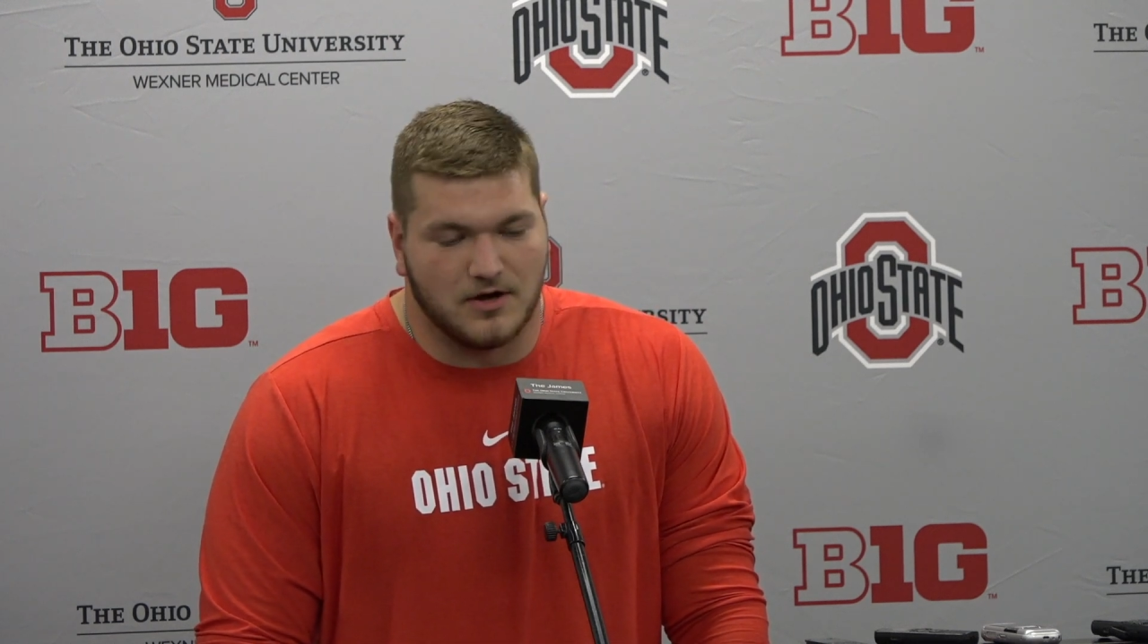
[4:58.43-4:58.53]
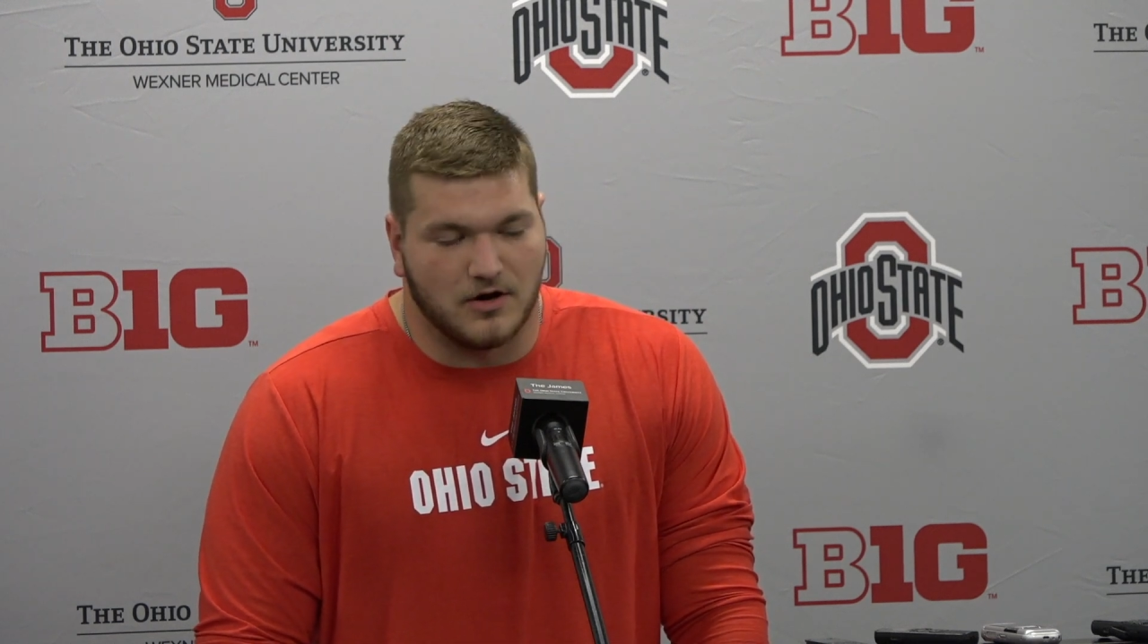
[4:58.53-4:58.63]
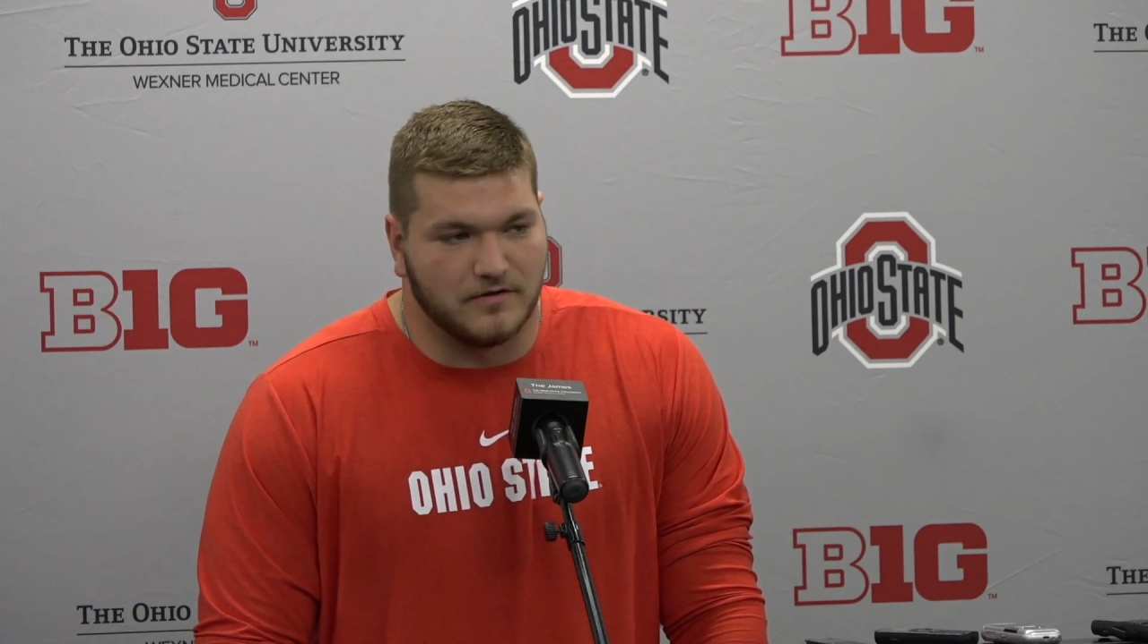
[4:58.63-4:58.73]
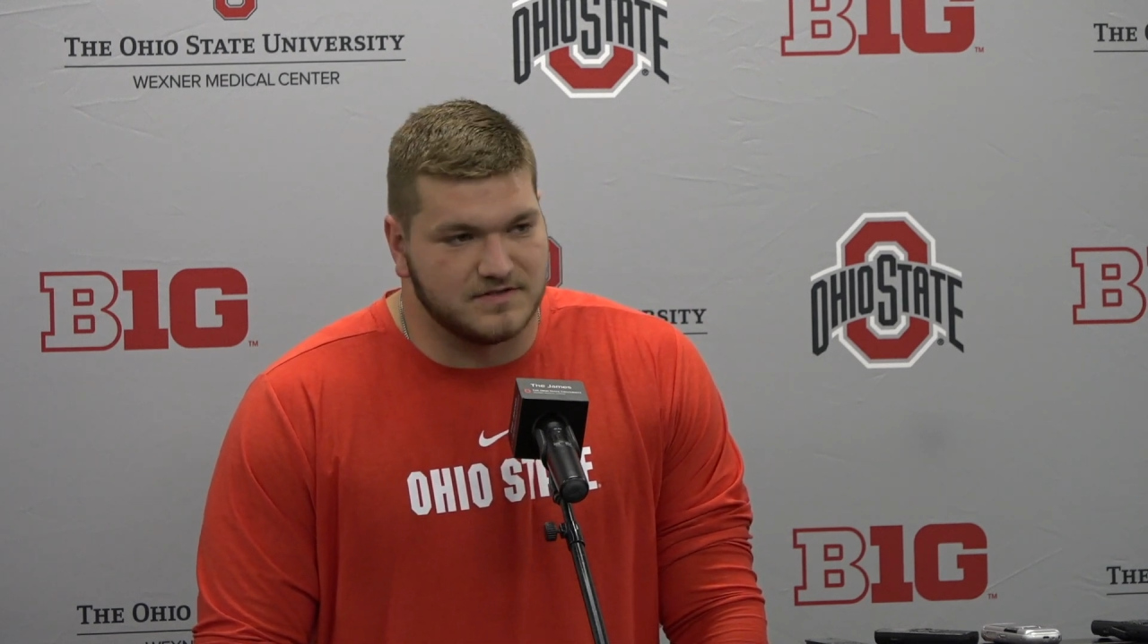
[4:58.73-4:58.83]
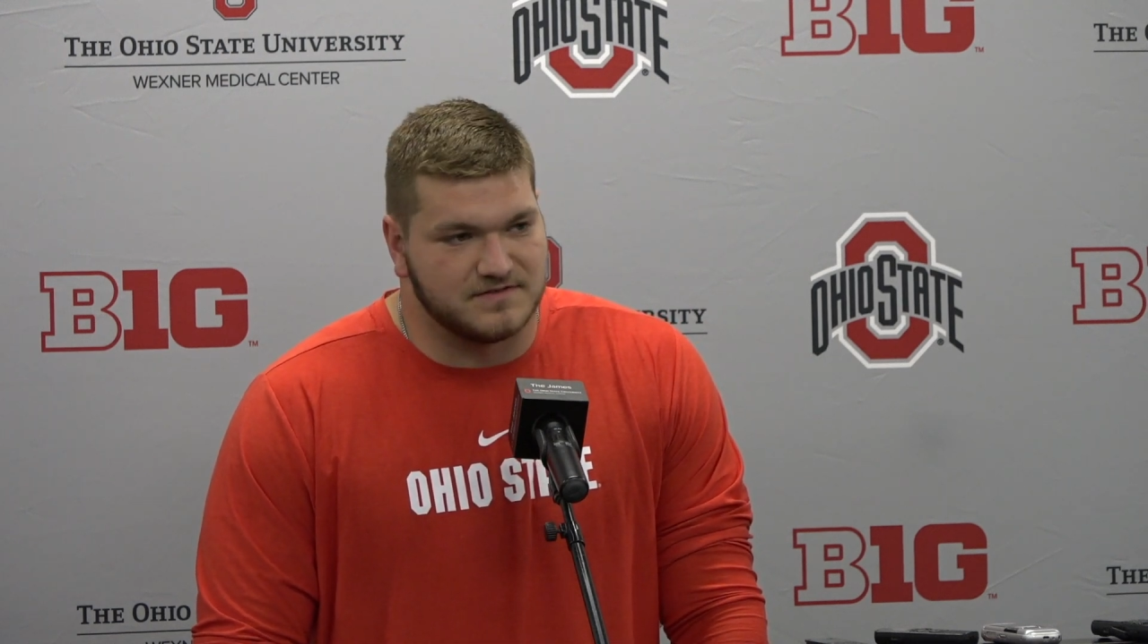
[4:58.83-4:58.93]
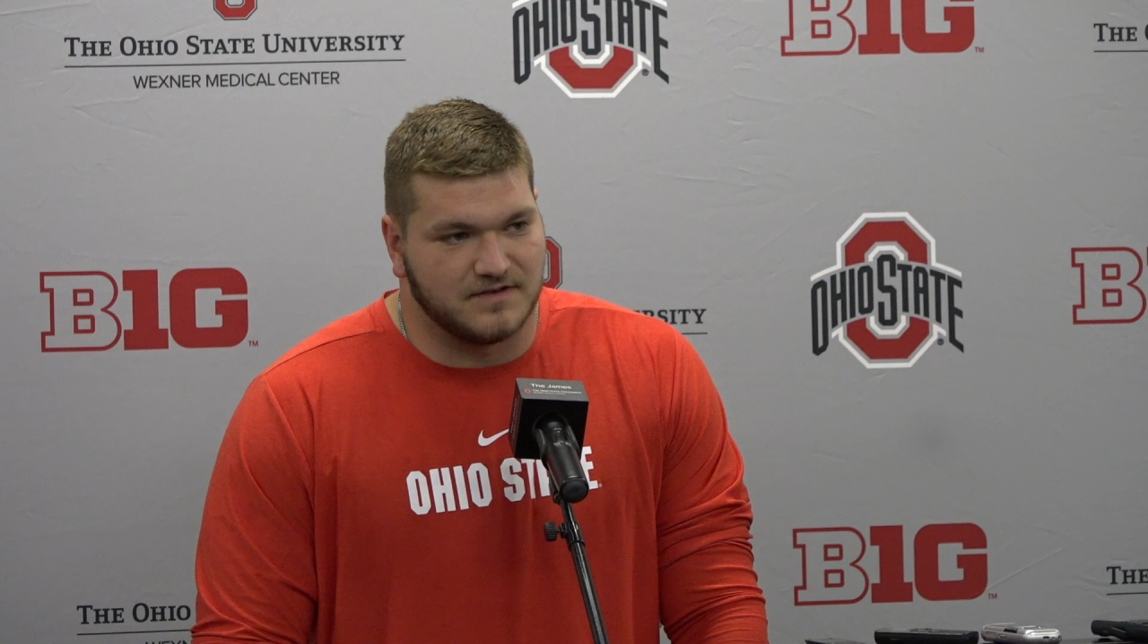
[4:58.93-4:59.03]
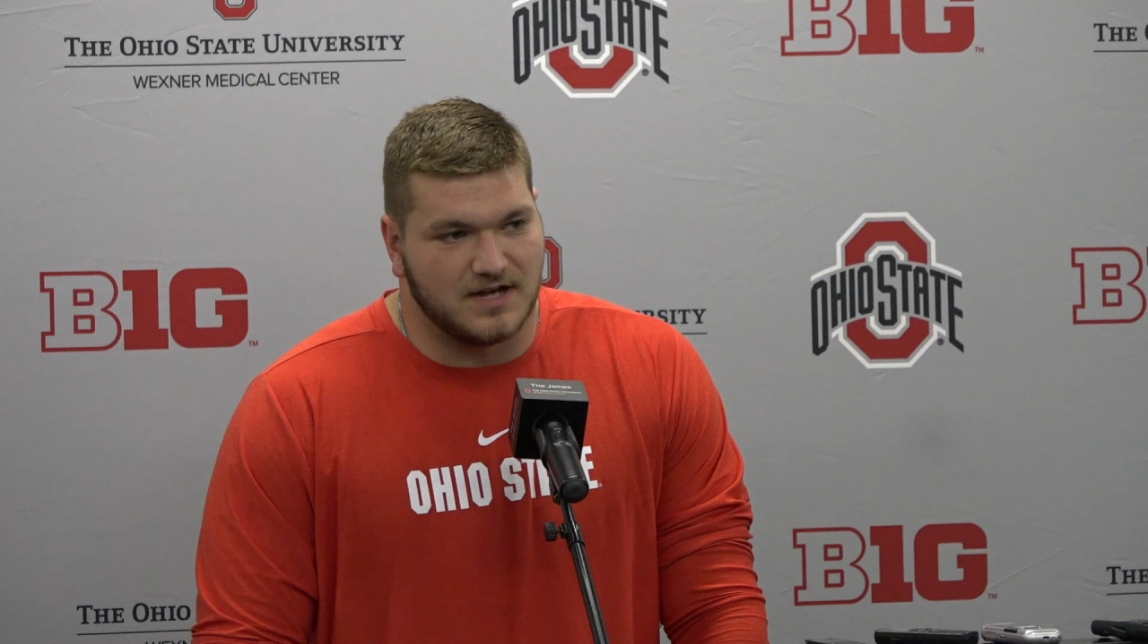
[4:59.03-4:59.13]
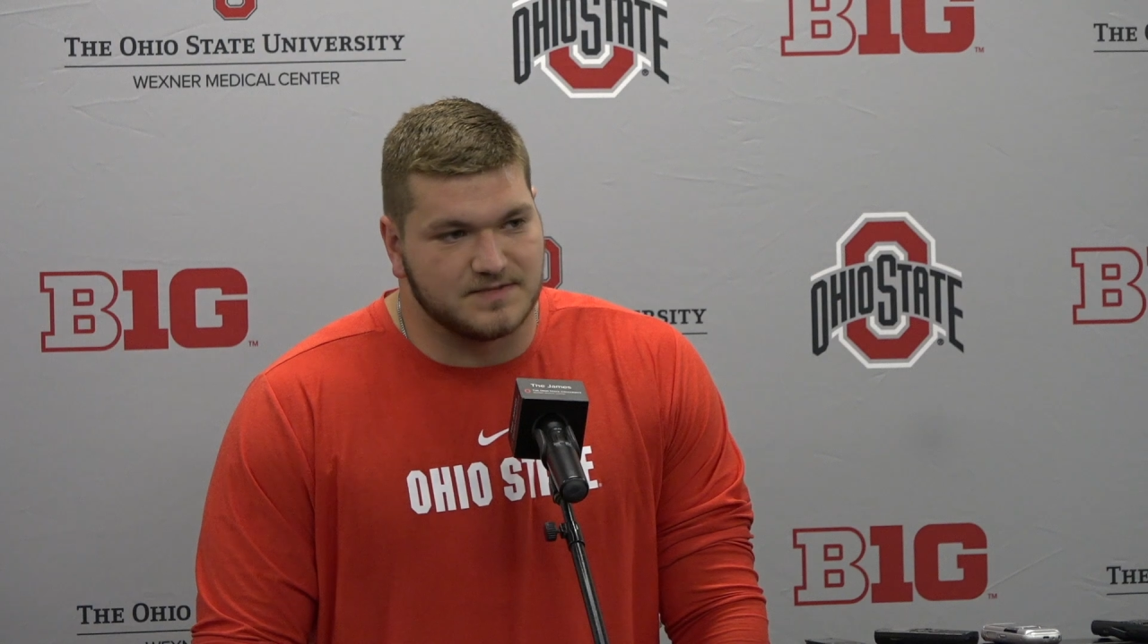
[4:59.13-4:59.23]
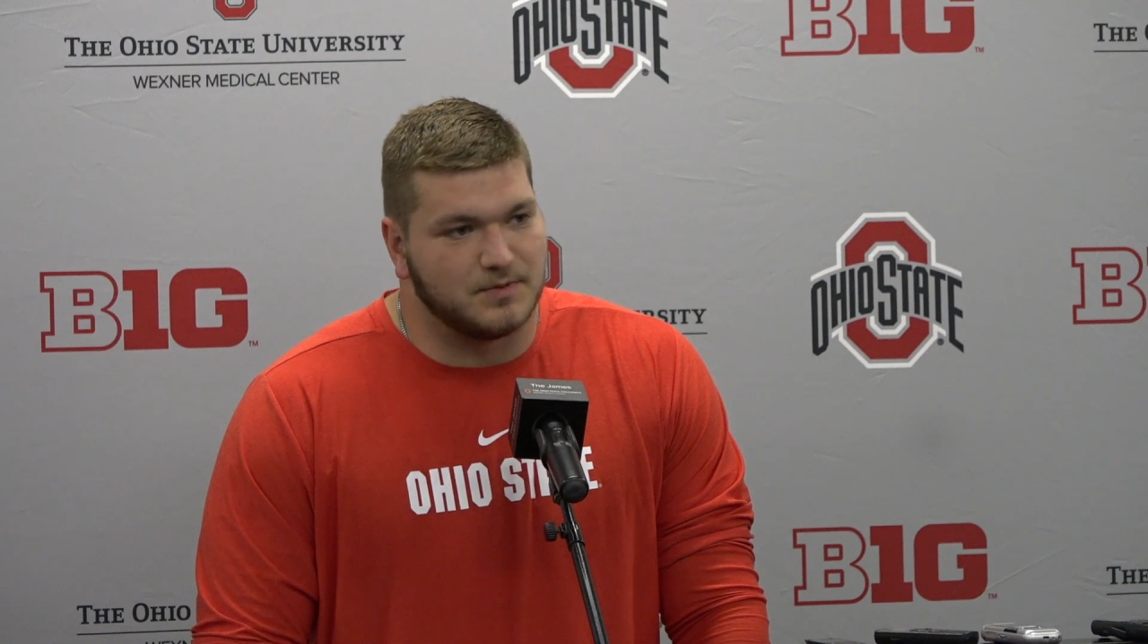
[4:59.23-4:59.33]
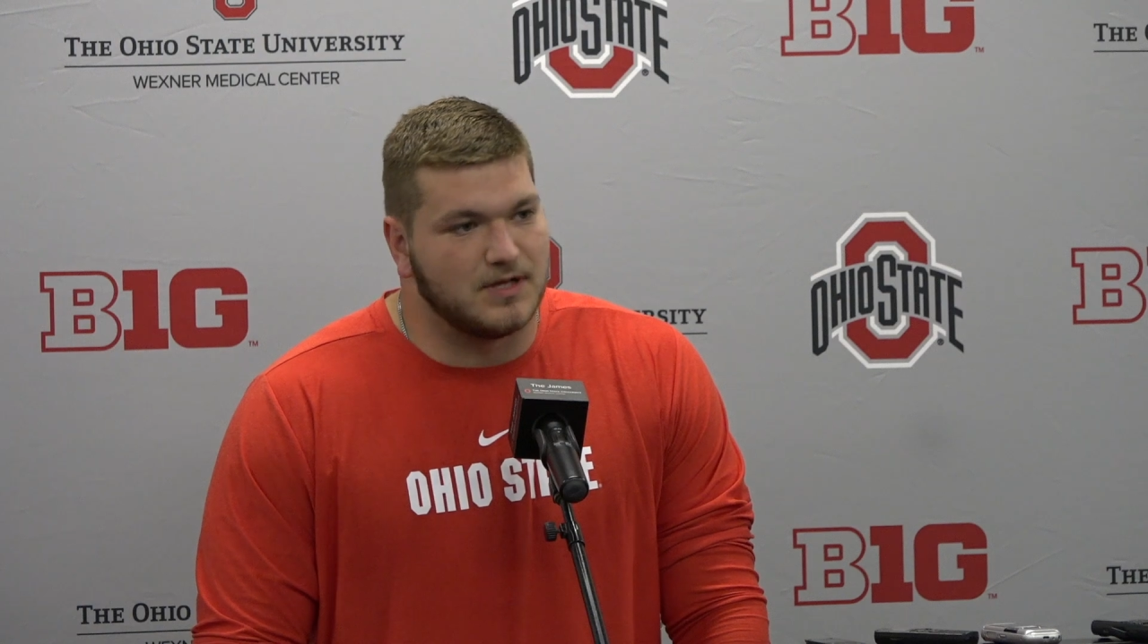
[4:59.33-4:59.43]
our offensive
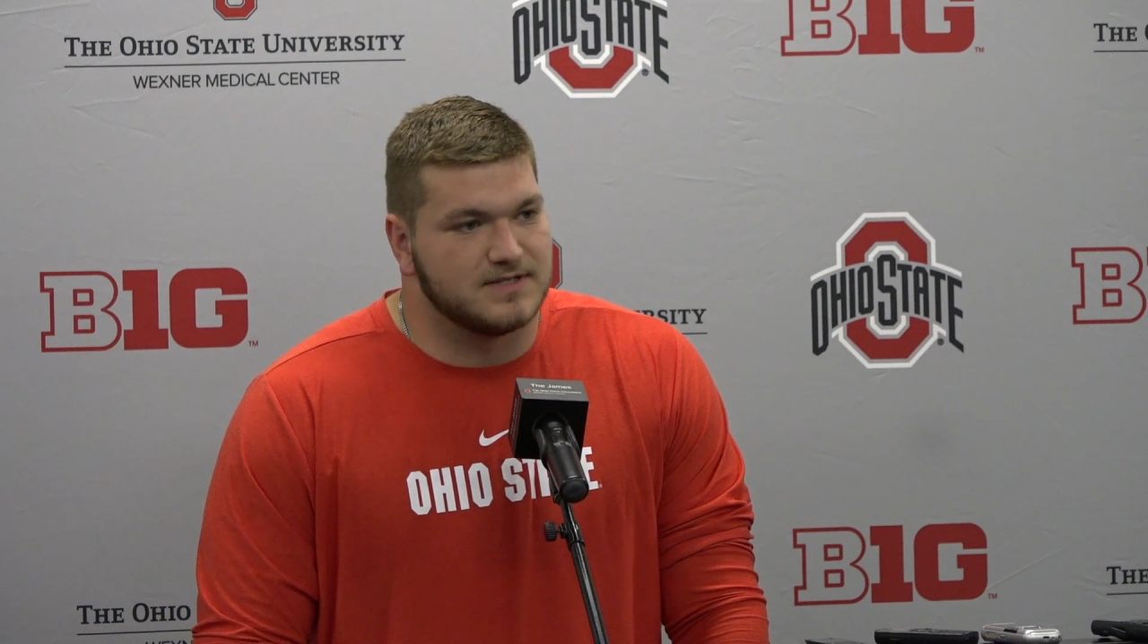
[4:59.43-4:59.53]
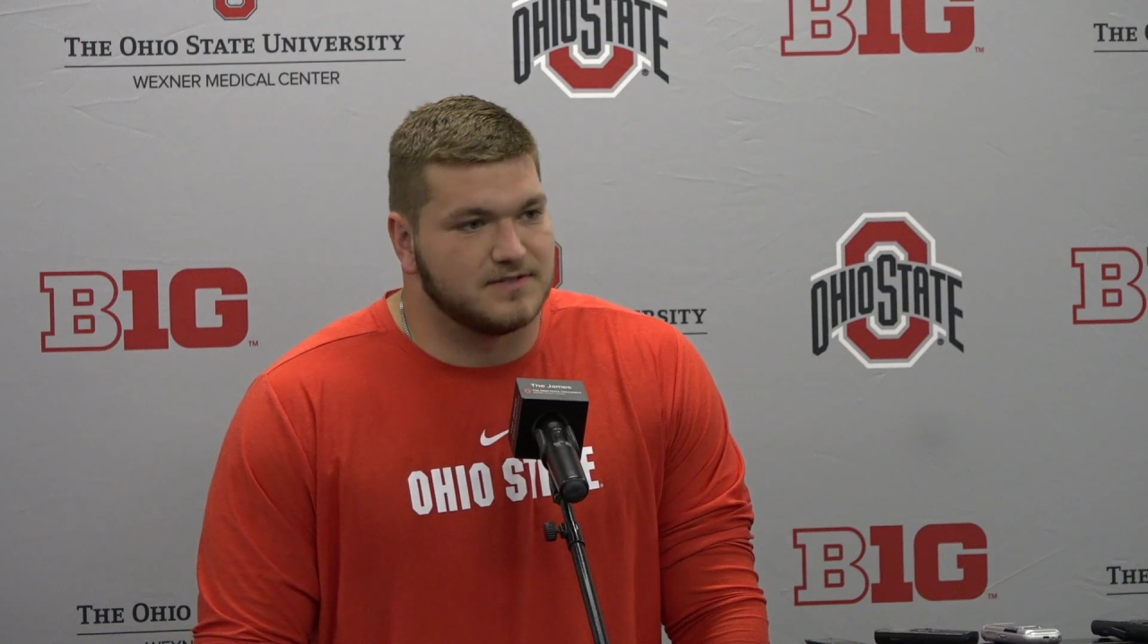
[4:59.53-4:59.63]
line is playing